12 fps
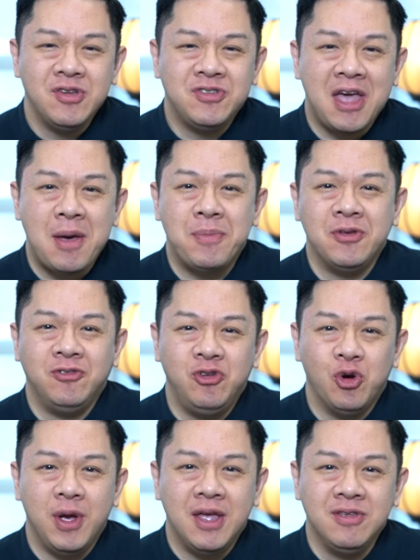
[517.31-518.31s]
tap into
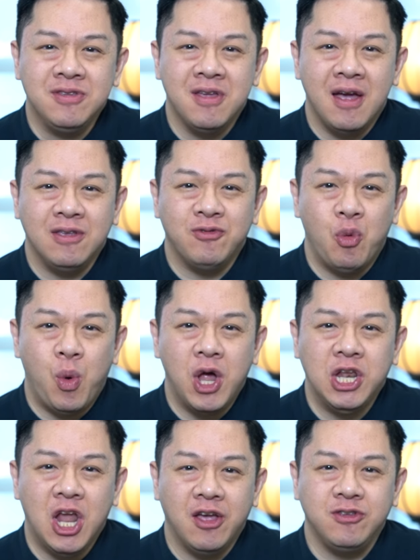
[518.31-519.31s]
your insights for
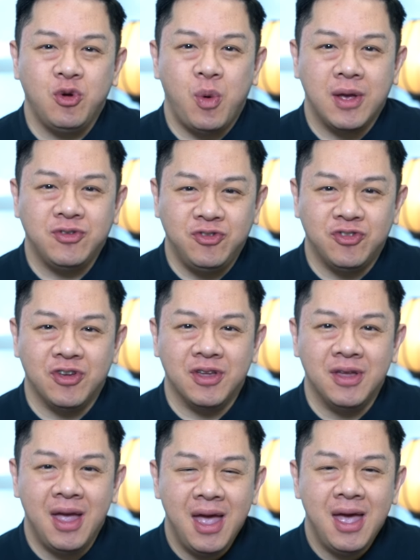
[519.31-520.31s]
one last question.